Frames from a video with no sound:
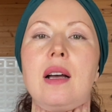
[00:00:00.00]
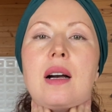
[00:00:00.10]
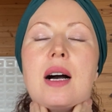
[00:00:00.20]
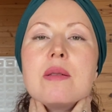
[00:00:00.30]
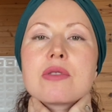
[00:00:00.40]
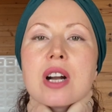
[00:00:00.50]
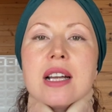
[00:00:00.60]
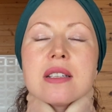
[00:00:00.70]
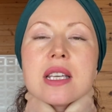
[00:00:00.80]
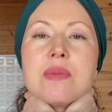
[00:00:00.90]
I'm
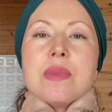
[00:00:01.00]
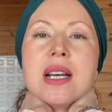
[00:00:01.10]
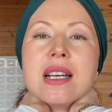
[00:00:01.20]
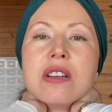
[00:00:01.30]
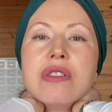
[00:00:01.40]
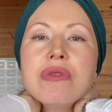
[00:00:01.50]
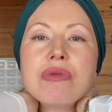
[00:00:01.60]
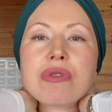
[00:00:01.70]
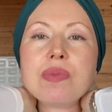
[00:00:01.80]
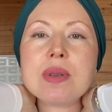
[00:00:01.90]
trying to keep my head in
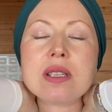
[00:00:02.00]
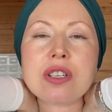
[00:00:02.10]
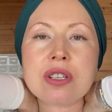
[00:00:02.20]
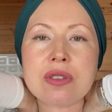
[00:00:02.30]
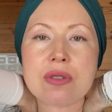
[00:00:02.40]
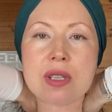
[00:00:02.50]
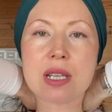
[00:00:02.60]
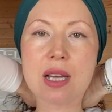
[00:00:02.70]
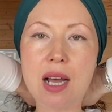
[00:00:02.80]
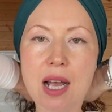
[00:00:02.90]
neutral position so
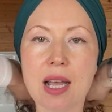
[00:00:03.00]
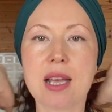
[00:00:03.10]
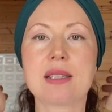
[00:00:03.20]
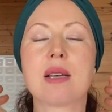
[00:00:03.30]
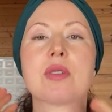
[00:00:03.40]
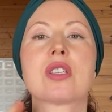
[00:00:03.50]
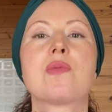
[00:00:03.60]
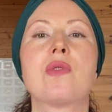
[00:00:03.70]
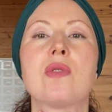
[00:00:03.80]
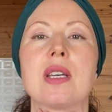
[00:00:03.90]
that as I'm
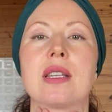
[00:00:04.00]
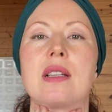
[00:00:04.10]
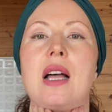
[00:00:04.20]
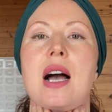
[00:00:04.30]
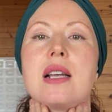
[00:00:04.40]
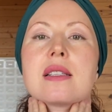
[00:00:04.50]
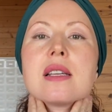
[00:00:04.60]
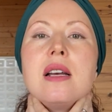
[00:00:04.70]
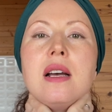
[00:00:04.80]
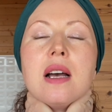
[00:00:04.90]
smoothing the lines,
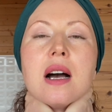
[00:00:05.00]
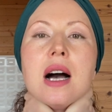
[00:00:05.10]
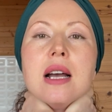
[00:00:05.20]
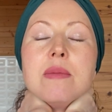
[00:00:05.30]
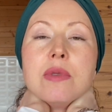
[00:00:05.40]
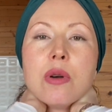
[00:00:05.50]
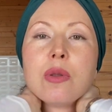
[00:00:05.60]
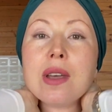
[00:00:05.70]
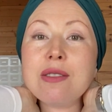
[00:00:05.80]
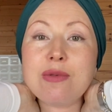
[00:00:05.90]
I am
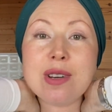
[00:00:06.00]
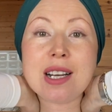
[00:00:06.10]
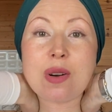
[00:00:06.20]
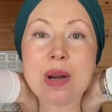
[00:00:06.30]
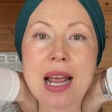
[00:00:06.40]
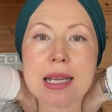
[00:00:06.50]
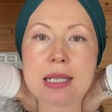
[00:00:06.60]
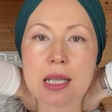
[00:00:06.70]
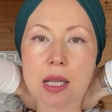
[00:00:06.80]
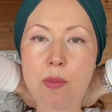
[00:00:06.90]
not then
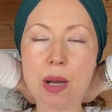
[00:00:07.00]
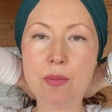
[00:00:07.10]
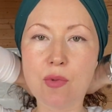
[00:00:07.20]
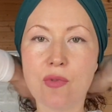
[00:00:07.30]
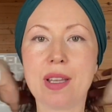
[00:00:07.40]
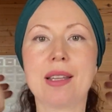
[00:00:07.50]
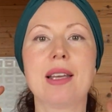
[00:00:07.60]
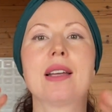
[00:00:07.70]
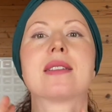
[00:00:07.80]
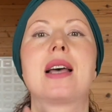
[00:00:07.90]
recreating them by moving the
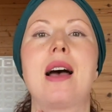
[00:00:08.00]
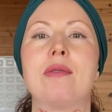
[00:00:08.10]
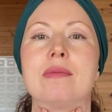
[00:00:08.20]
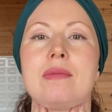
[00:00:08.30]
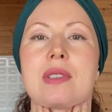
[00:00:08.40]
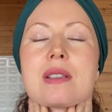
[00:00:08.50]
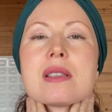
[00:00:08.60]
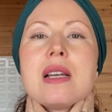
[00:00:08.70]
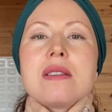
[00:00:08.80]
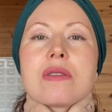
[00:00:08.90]
head down,
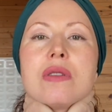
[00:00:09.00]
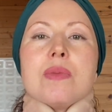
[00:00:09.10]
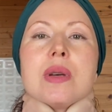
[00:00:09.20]
because that's going to be